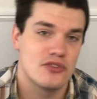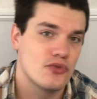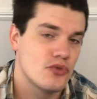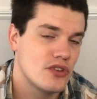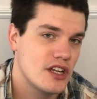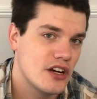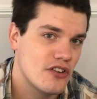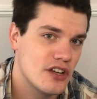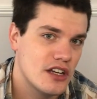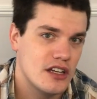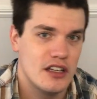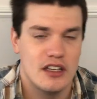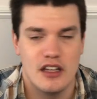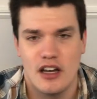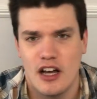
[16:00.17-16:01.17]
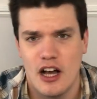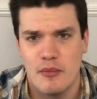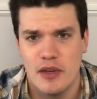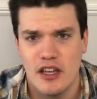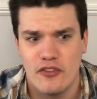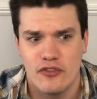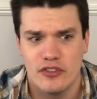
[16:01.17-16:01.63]
through an area.
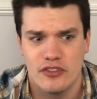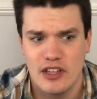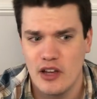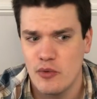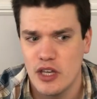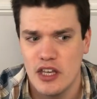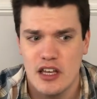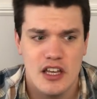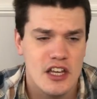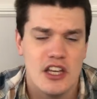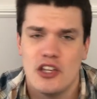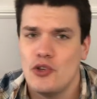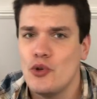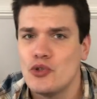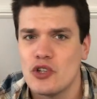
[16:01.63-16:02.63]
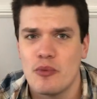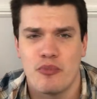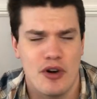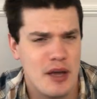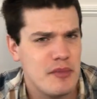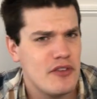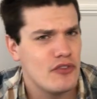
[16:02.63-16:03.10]
If, say, we use our
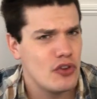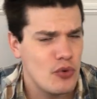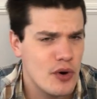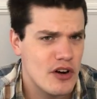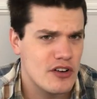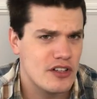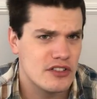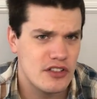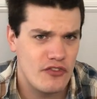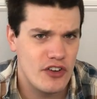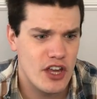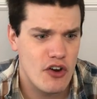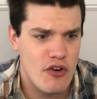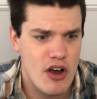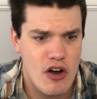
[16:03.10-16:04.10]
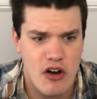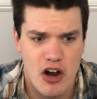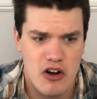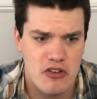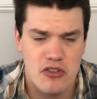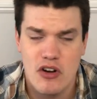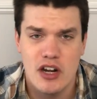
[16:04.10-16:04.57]
Primeval Awareness to figure out,
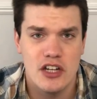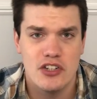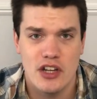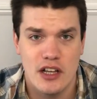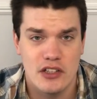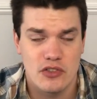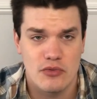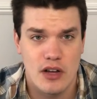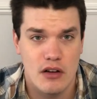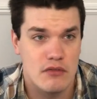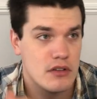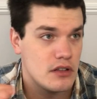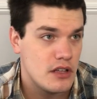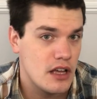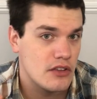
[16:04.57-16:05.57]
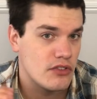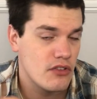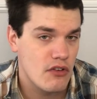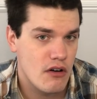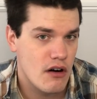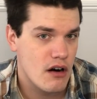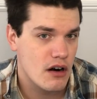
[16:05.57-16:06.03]
are there any giants around? Yes,
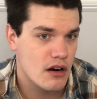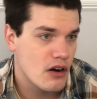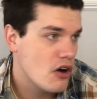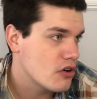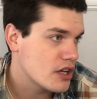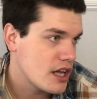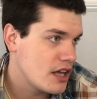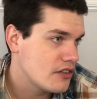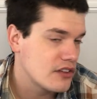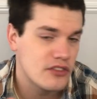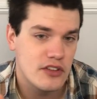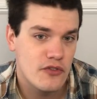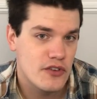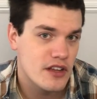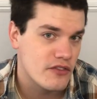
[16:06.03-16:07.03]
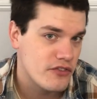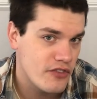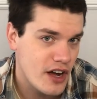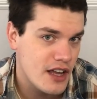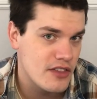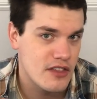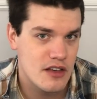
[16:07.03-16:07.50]
there are. Okay, let's see if we can
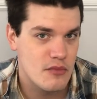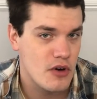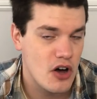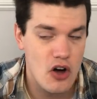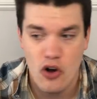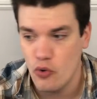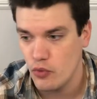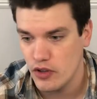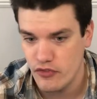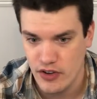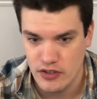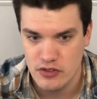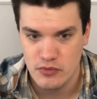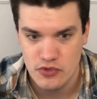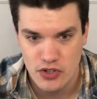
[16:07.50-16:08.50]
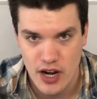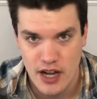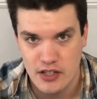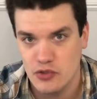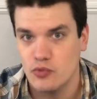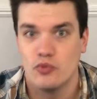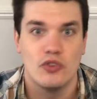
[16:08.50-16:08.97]
find them. Oh, we found some
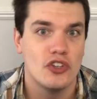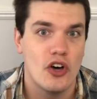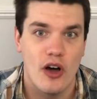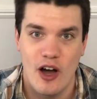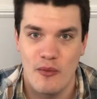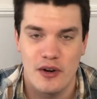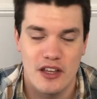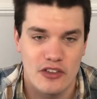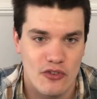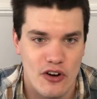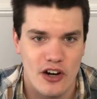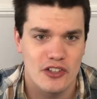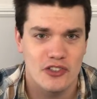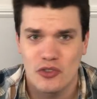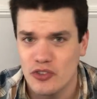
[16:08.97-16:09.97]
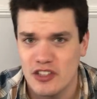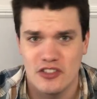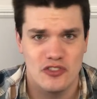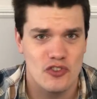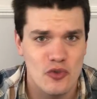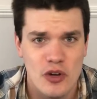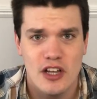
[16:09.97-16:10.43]
tracks. We'll know how many there are. So
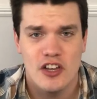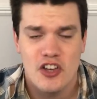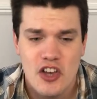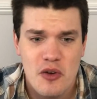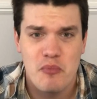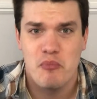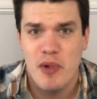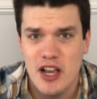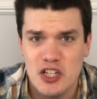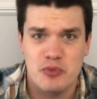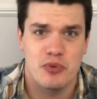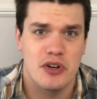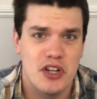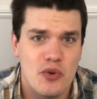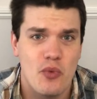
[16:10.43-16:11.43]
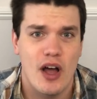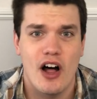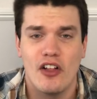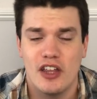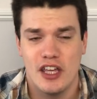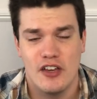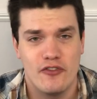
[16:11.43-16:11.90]
these do mesh pretty
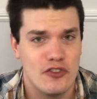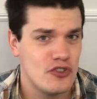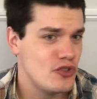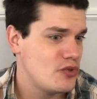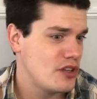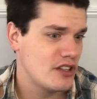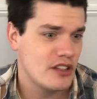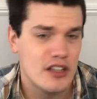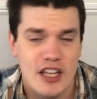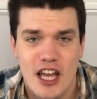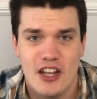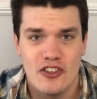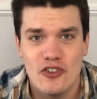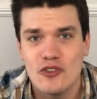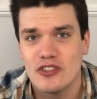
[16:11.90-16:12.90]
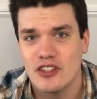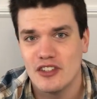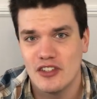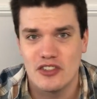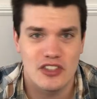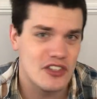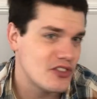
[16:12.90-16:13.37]
well if you're doing and using
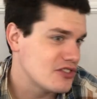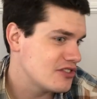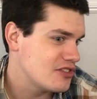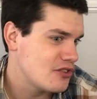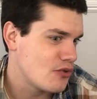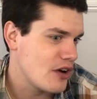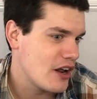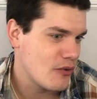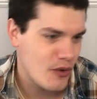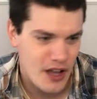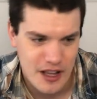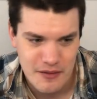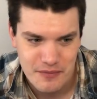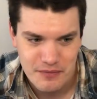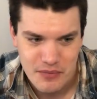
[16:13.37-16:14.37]
these skills the right way.